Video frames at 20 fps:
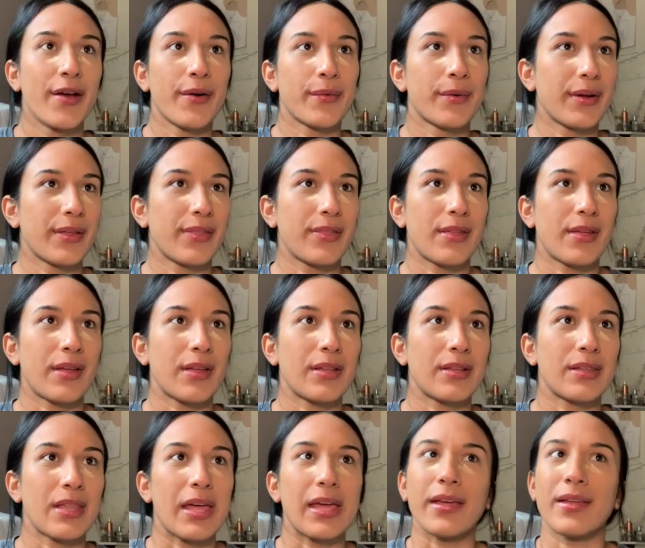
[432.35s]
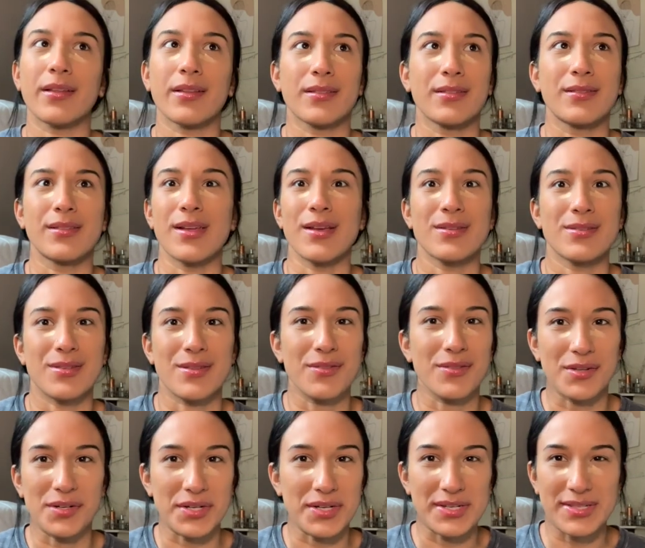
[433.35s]
within like less than
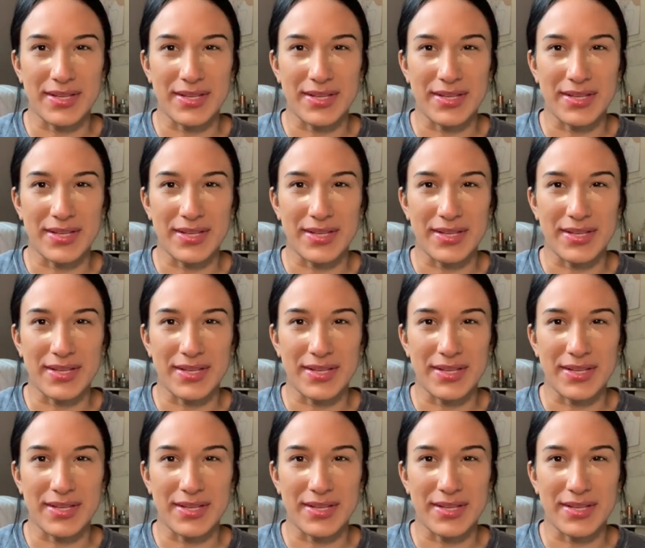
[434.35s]
thirty